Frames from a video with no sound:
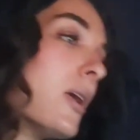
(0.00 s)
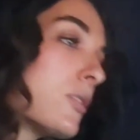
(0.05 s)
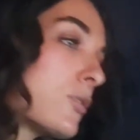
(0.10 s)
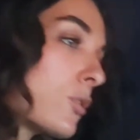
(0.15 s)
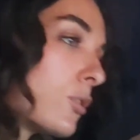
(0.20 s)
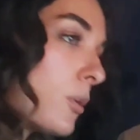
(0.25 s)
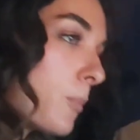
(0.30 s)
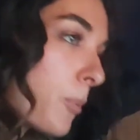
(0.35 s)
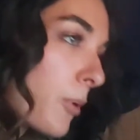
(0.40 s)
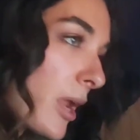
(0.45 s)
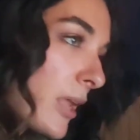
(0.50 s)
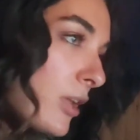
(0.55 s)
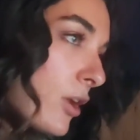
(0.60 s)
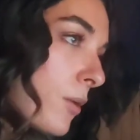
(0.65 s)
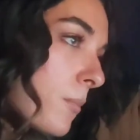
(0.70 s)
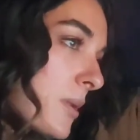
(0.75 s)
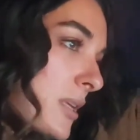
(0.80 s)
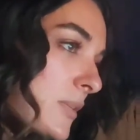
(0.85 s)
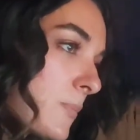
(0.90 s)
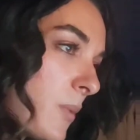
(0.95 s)
the
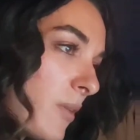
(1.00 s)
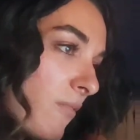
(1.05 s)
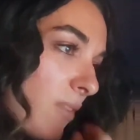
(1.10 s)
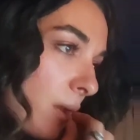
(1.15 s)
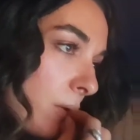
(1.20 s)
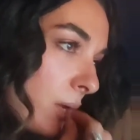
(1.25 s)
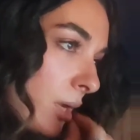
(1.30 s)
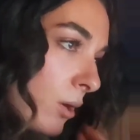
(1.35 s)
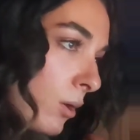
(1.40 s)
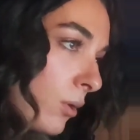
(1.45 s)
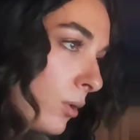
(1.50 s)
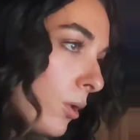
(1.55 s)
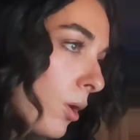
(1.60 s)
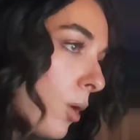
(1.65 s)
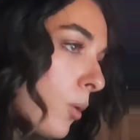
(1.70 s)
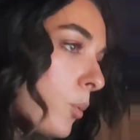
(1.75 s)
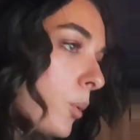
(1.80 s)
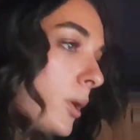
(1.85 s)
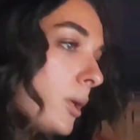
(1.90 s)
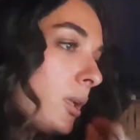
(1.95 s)
prayer must be very
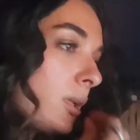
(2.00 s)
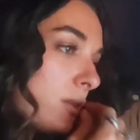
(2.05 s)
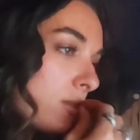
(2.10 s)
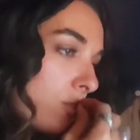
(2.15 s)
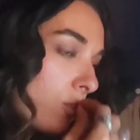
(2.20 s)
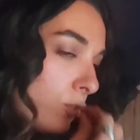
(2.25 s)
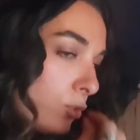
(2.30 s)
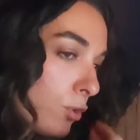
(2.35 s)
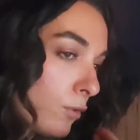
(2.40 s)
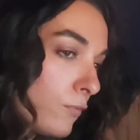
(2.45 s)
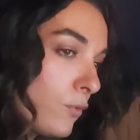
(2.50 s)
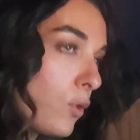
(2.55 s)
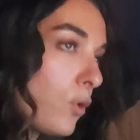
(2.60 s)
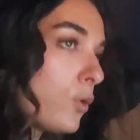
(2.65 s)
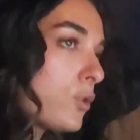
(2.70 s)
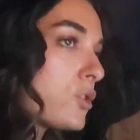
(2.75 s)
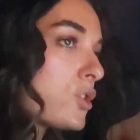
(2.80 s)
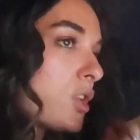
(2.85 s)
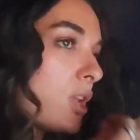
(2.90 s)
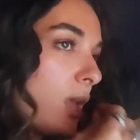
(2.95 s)
colloquial,
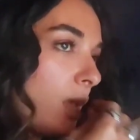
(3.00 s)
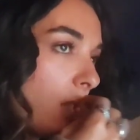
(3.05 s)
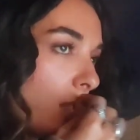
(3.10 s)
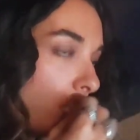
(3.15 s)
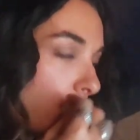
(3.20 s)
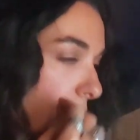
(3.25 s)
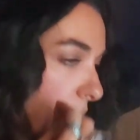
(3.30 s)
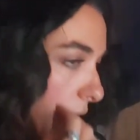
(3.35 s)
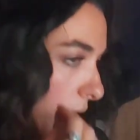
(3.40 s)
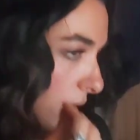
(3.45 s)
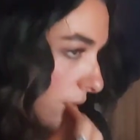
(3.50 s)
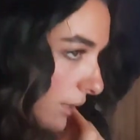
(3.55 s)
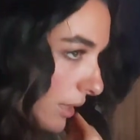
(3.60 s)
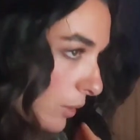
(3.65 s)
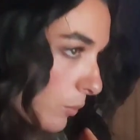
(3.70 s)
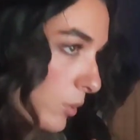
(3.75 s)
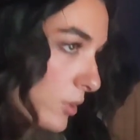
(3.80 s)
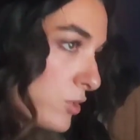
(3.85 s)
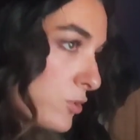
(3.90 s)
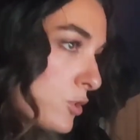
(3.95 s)
sottovoce,
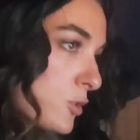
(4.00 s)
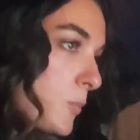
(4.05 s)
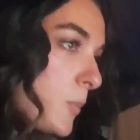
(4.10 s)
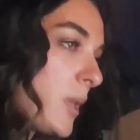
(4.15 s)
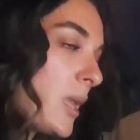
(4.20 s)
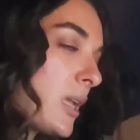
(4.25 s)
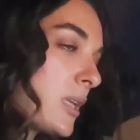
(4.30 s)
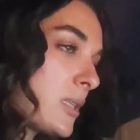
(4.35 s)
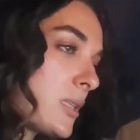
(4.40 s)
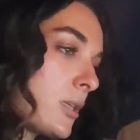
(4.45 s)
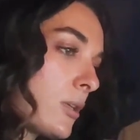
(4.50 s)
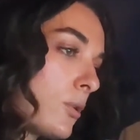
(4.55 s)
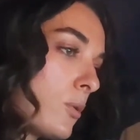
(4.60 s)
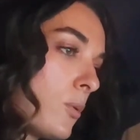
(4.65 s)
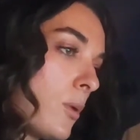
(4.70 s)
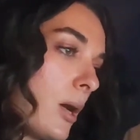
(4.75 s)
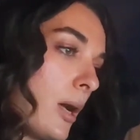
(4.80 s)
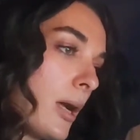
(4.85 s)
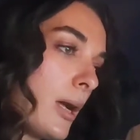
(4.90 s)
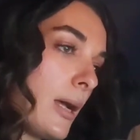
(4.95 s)
like when you speak
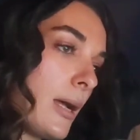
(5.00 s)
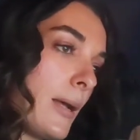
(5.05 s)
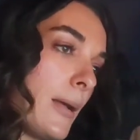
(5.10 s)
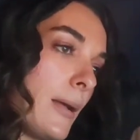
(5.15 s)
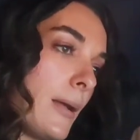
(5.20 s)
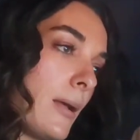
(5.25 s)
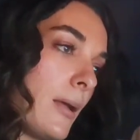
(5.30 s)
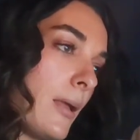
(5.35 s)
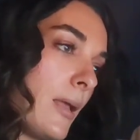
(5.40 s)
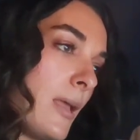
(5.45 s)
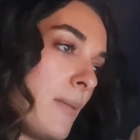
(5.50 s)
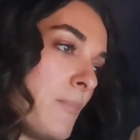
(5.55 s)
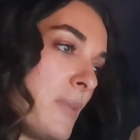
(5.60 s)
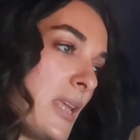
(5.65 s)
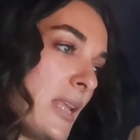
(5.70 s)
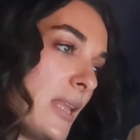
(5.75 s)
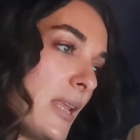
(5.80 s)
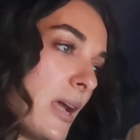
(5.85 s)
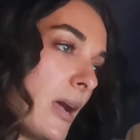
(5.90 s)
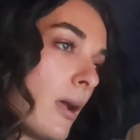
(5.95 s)
to
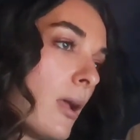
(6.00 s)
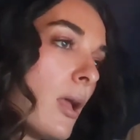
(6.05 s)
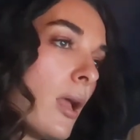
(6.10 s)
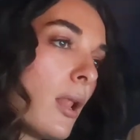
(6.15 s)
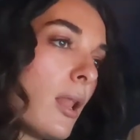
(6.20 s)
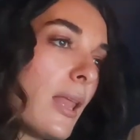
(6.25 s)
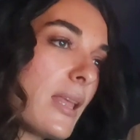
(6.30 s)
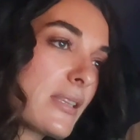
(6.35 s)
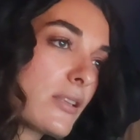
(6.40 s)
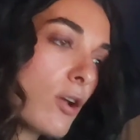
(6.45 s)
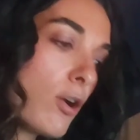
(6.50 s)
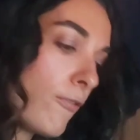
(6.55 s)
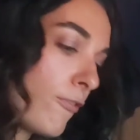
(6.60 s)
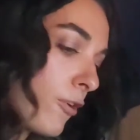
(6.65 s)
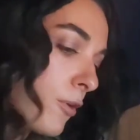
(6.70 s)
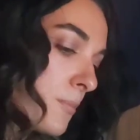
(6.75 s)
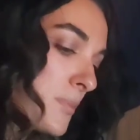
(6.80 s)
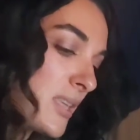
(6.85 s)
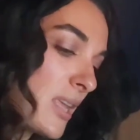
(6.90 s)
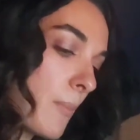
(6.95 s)
Emilia. Let's go
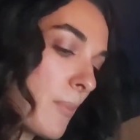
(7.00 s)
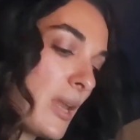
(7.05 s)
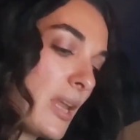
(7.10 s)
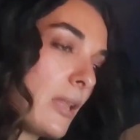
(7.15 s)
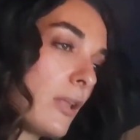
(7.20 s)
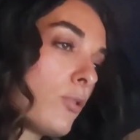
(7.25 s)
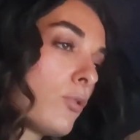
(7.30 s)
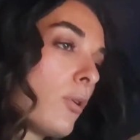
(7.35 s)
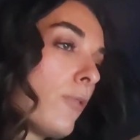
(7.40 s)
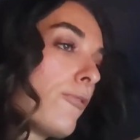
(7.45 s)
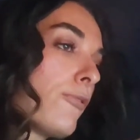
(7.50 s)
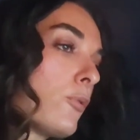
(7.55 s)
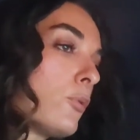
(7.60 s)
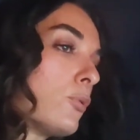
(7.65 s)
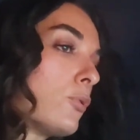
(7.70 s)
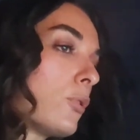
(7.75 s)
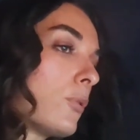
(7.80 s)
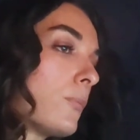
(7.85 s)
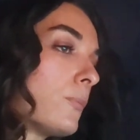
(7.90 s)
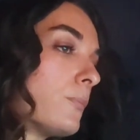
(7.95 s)
from Sia Benedetto il
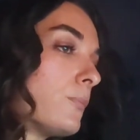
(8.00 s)
Frutto.